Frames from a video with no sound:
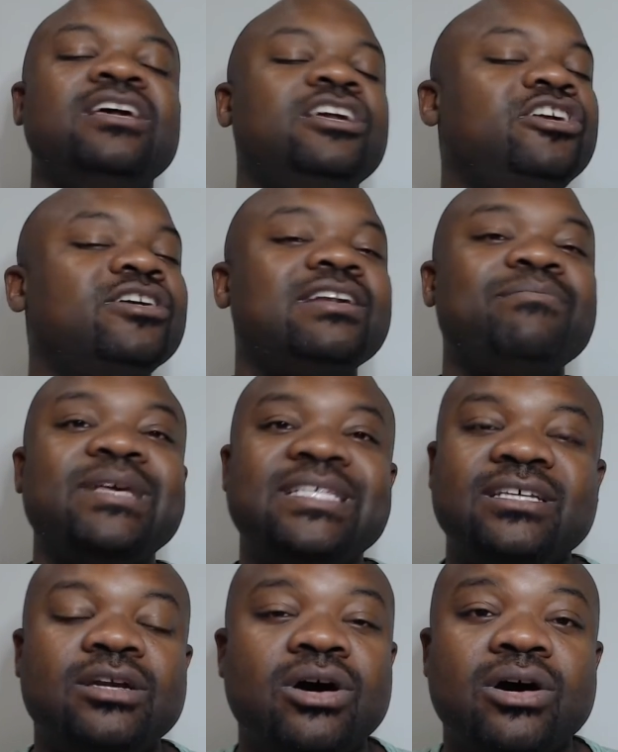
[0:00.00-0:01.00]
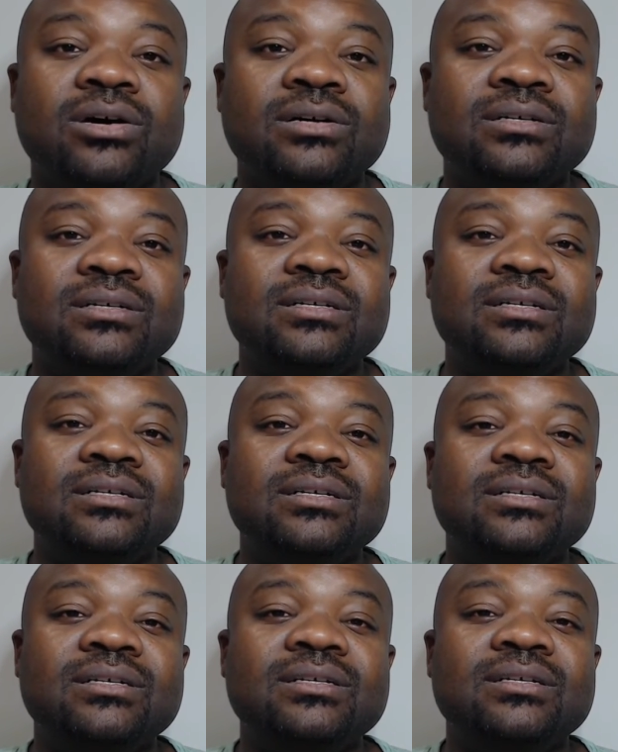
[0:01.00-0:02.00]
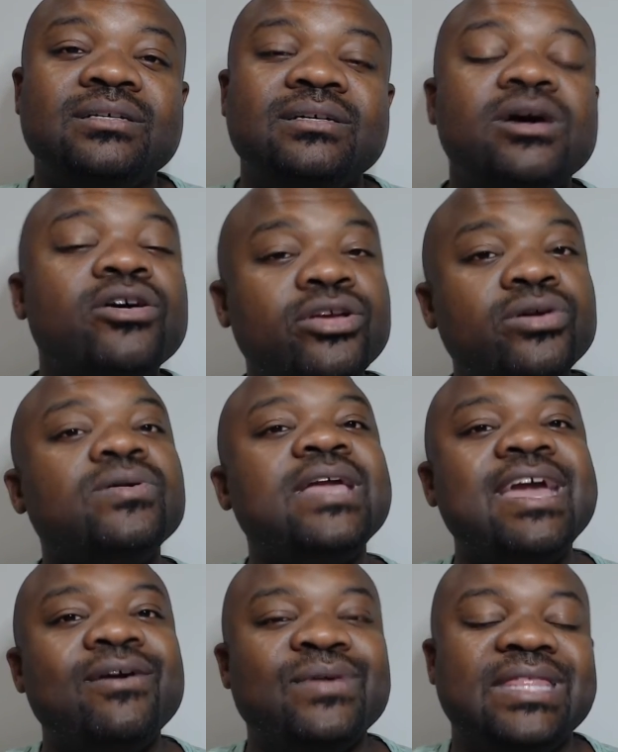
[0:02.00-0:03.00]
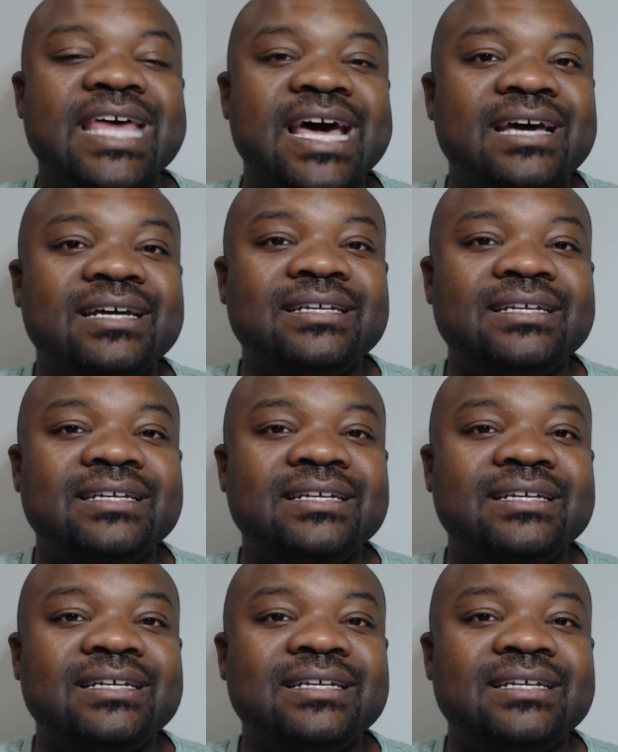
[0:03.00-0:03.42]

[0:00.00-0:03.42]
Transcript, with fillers: You're going to miss it all. Are you okay with that?